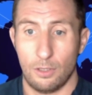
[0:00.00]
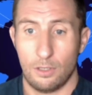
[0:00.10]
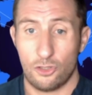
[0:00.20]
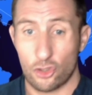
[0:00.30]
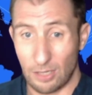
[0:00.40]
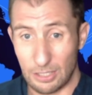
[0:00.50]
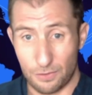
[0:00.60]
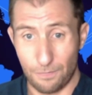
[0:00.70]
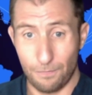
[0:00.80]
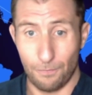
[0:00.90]

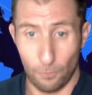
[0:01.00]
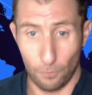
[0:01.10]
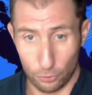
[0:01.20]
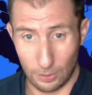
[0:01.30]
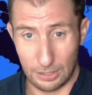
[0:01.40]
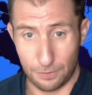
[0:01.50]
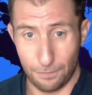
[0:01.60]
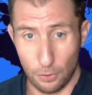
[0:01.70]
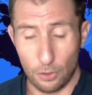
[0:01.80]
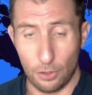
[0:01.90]

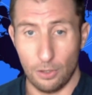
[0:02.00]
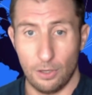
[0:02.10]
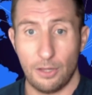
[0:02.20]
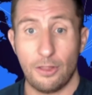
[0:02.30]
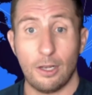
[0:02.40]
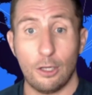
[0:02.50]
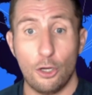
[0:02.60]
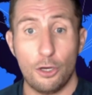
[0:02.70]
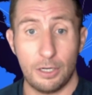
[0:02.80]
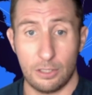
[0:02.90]
transfer the
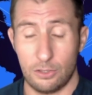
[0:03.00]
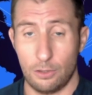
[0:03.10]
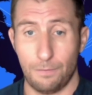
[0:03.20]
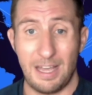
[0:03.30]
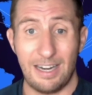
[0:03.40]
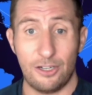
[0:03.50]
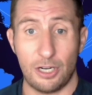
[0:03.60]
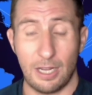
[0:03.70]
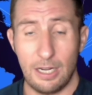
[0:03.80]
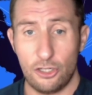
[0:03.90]
learnings of that
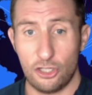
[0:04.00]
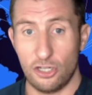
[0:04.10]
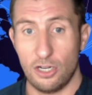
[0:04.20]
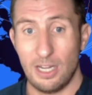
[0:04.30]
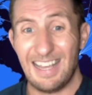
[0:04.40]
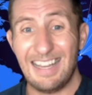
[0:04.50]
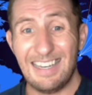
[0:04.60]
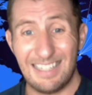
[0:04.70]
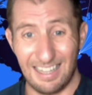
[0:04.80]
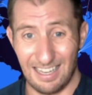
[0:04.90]
education
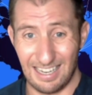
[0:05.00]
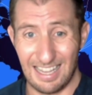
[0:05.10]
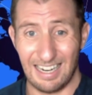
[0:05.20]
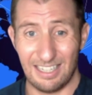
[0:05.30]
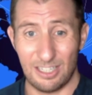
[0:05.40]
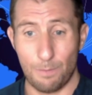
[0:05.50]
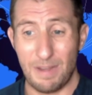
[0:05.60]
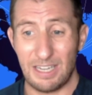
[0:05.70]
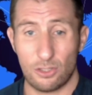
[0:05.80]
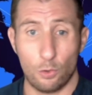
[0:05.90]
into getting into the
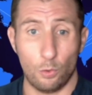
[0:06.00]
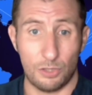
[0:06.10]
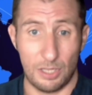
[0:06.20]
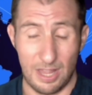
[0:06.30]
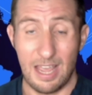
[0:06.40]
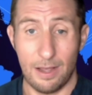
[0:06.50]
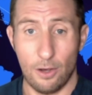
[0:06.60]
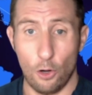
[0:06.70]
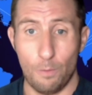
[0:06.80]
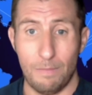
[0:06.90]
best schools in their
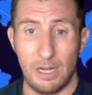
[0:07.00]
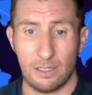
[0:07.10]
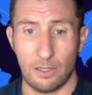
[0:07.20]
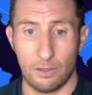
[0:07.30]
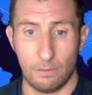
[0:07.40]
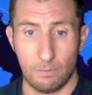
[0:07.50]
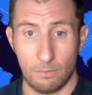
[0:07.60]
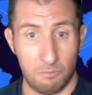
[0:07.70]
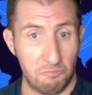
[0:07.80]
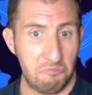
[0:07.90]
home market?
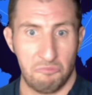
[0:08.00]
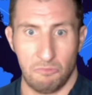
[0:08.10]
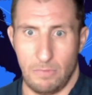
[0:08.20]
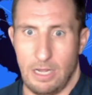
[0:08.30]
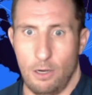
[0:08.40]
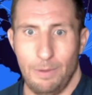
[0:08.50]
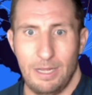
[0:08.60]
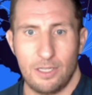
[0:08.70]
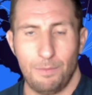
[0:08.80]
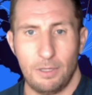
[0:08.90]
How about
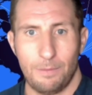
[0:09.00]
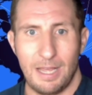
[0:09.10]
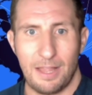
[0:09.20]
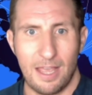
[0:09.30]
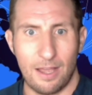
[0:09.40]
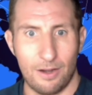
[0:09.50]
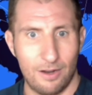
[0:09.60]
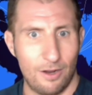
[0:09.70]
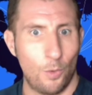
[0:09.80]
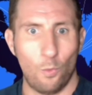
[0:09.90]
something about that?
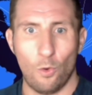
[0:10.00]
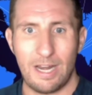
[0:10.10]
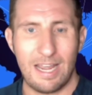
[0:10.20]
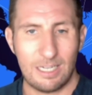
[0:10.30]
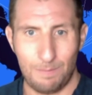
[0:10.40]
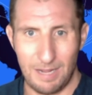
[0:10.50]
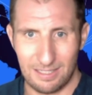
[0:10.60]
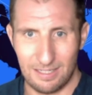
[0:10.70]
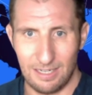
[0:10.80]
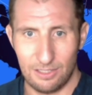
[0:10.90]
What
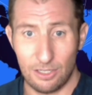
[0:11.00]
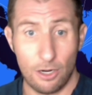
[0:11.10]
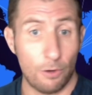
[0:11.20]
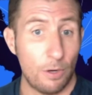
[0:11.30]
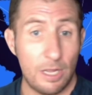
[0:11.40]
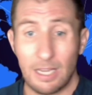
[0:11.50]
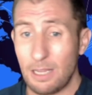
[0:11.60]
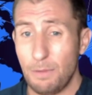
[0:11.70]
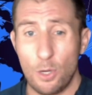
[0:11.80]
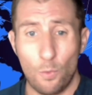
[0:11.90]
expats need to know? It
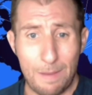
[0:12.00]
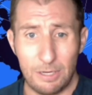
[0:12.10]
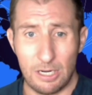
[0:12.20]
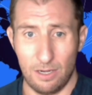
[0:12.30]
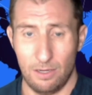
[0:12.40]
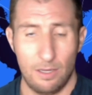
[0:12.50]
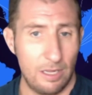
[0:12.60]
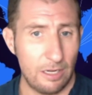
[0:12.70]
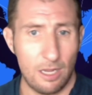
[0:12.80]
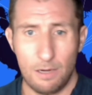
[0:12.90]
can be a webinar.
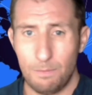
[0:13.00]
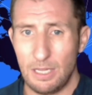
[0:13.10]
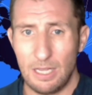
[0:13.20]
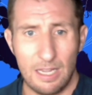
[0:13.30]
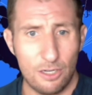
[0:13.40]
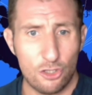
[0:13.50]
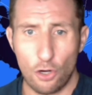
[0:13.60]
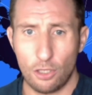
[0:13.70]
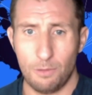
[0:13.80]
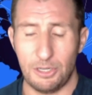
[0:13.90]
It can be a
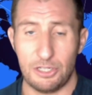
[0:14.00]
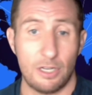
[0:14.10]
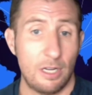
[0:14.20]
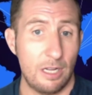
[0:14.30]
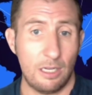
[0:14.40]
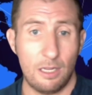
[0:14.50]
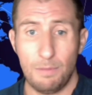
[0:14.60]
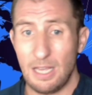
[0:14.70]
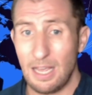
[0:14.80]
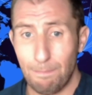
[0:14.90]
document. It can
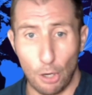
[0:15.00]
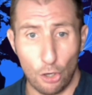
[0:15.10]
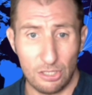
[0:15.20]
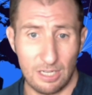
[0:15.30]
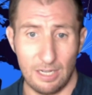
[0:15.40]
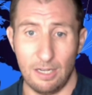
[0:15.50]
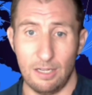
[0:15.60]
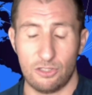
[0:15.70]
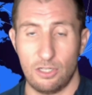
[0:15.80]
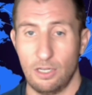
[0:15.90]
be a
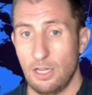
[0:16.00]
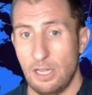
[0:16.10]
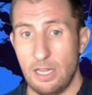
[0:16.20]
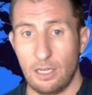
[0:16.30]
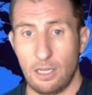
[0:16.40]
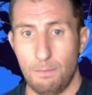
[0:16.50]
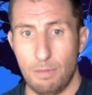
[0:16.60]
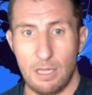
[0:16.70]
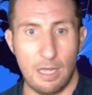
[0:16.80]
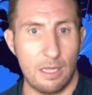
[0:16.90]
podcast. It can
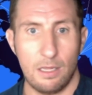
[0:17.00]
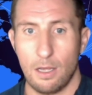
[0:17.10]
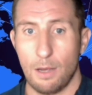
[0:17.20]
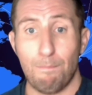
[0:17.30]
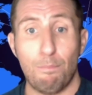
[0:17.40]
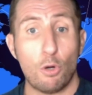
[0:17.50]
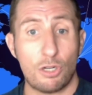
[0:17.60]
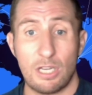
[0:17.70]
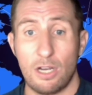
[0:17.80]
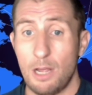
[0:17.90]
be a book
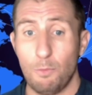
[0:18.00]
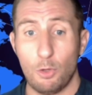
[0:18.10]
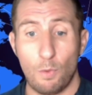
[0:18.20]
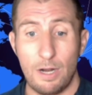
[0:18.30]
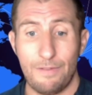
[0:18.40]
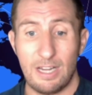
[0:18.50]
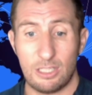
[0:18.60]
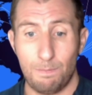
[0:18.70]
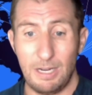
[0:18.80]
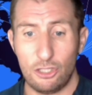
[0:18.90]
time with one of our
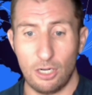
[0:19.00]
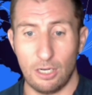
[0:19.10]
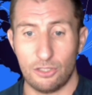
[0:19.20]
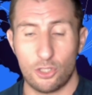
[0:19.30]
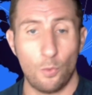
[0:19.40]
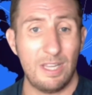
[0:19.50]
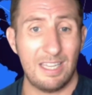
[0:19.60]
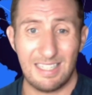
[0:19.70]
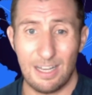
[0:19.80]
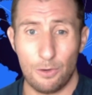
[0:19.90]
specialists so we can
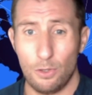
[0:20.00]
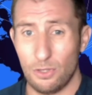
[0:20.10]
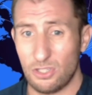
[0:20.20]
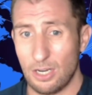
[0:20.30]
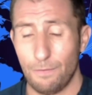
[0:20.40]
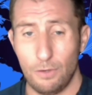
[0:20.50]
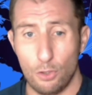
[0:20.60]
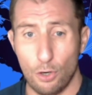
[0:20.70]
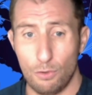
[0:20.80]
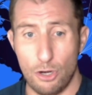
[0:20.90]
tell you the stuff you
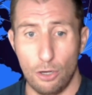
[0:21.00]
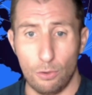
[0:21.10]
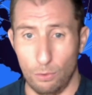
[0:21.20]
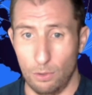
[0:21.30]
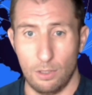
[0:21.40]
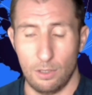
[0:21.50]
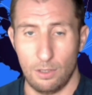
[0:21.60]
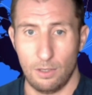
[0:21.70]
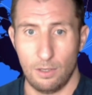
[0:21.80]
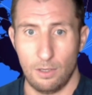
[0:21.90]
don't know.
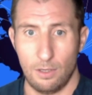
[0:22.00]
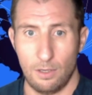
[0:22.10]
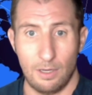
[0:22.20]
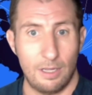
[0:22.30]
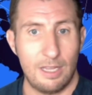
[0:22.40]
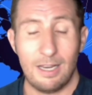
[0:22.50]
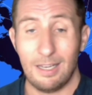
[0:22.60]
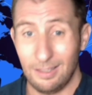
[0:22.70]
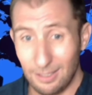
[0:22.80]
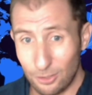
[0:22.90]
It
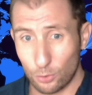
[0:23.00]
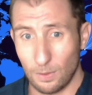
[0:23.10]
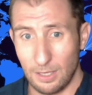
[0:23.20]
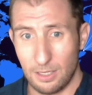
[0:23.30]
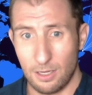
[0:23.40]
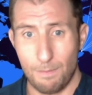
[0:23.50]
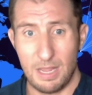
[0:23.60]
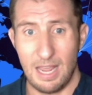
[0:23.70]
literally can be